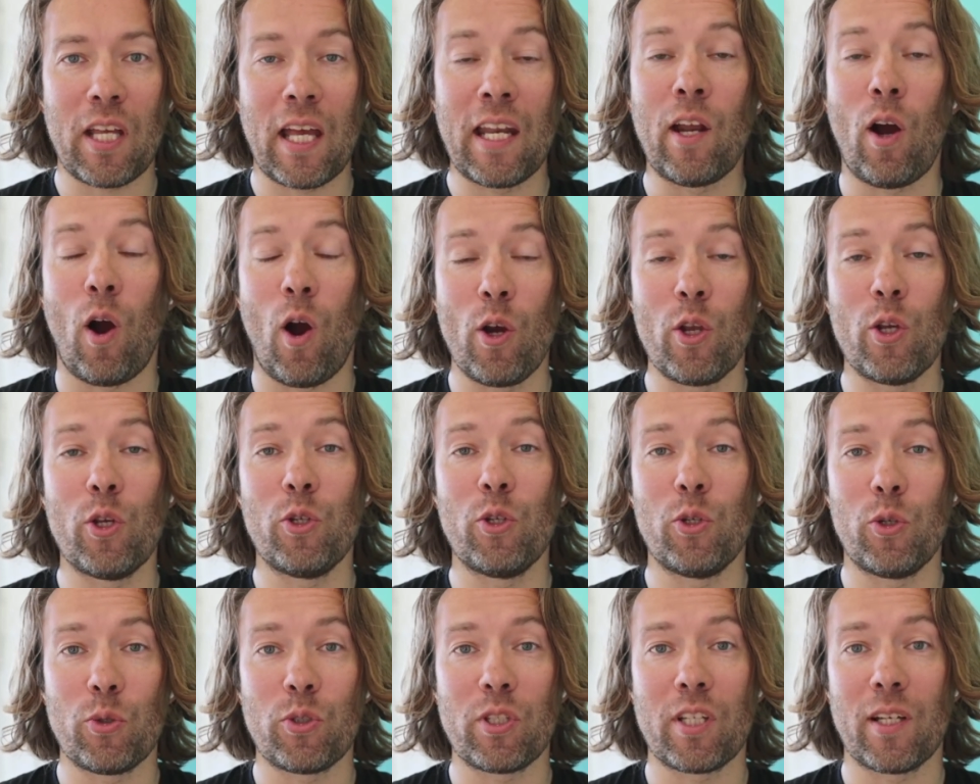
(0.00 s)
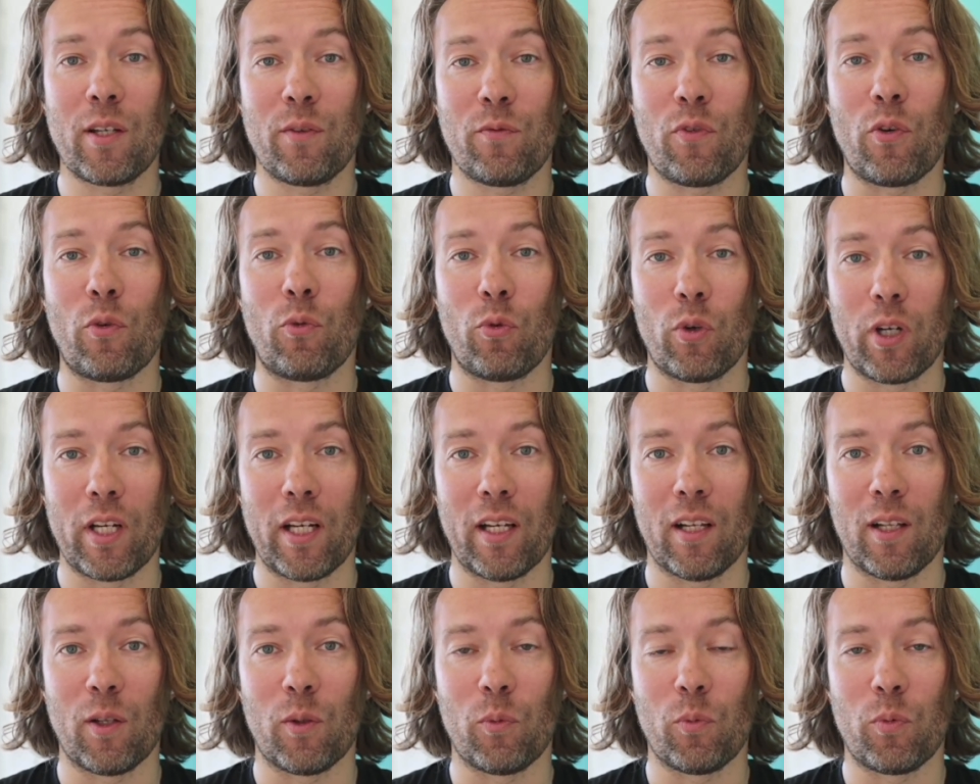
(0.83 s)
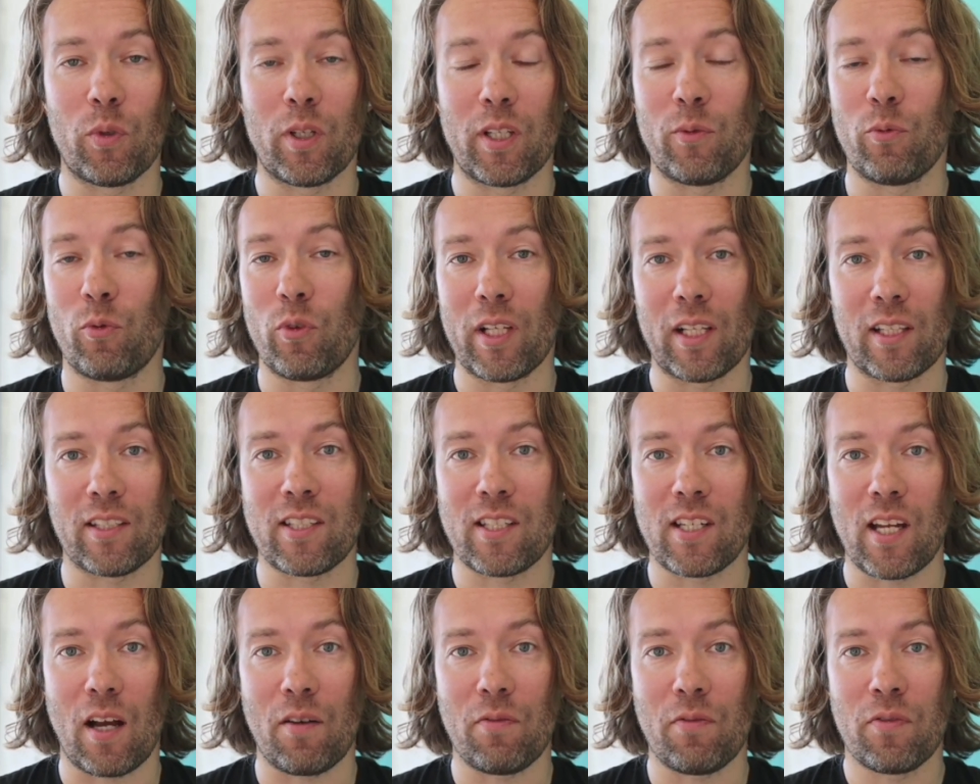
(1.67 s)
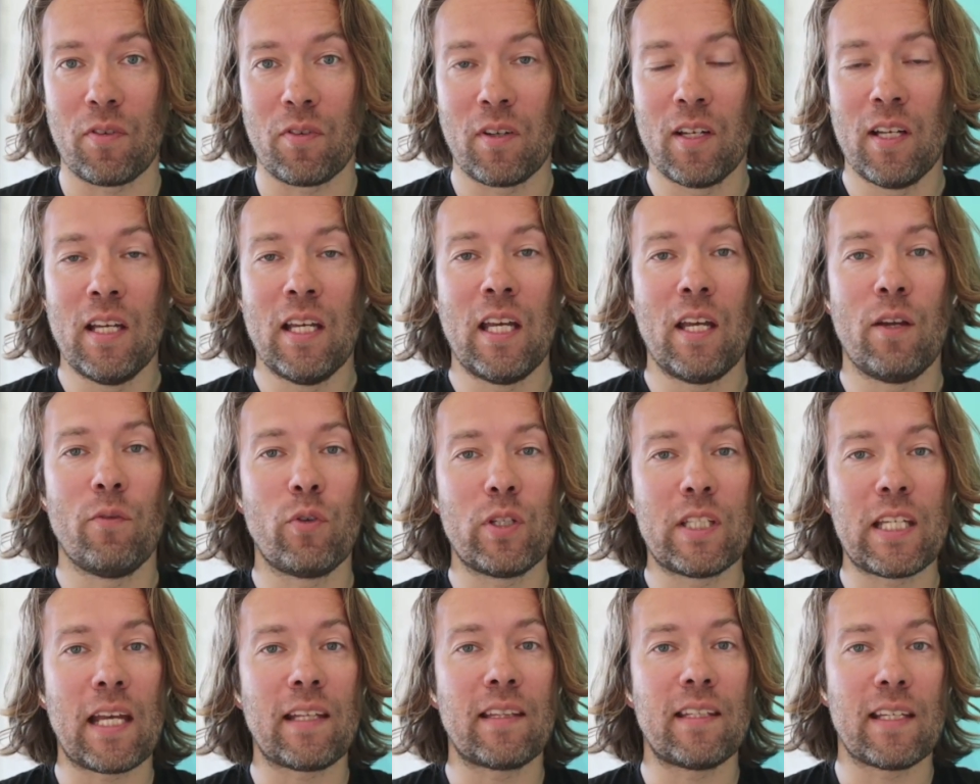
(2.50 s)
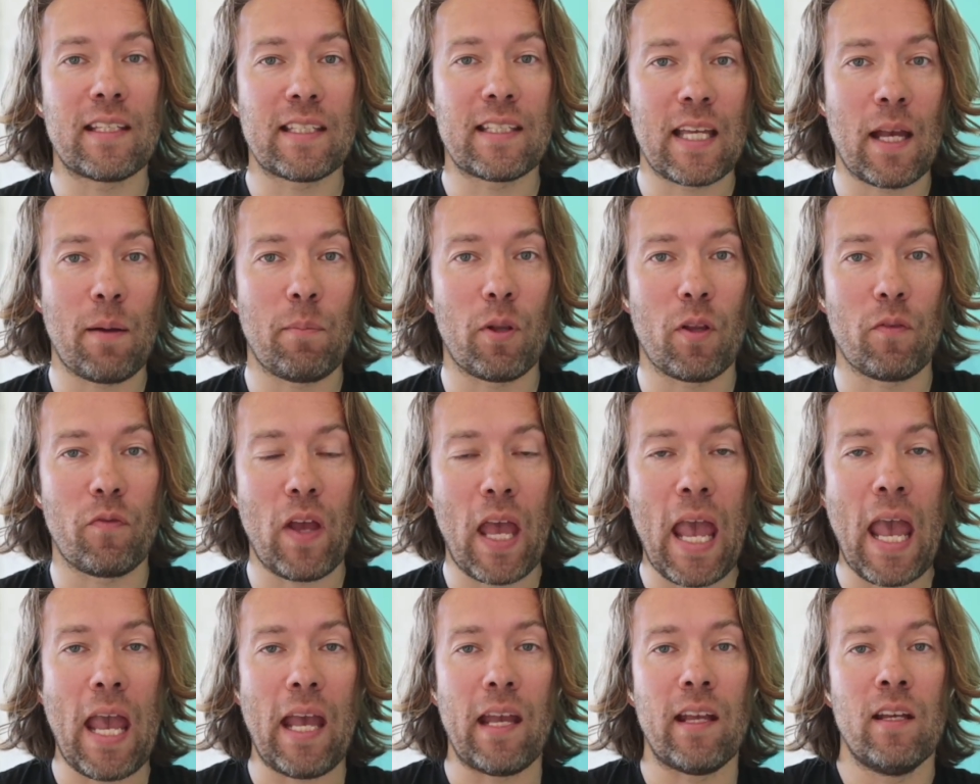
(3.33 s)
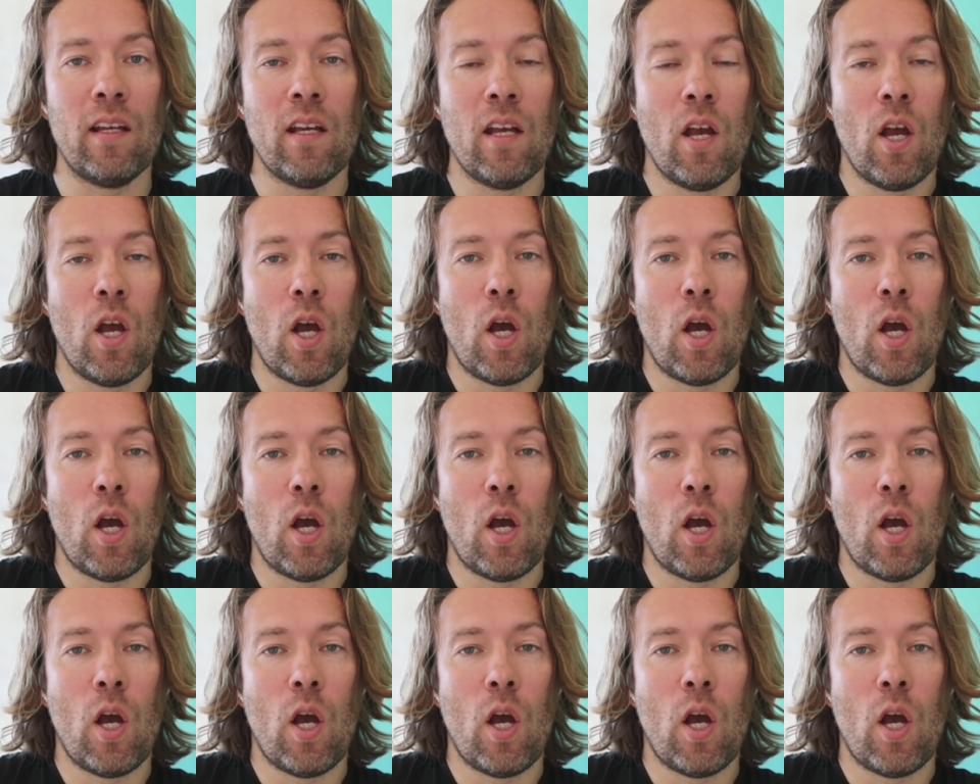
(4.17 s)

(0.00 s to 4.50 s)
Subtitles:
and are you using it for real with real stuff? If we take the example of Hey,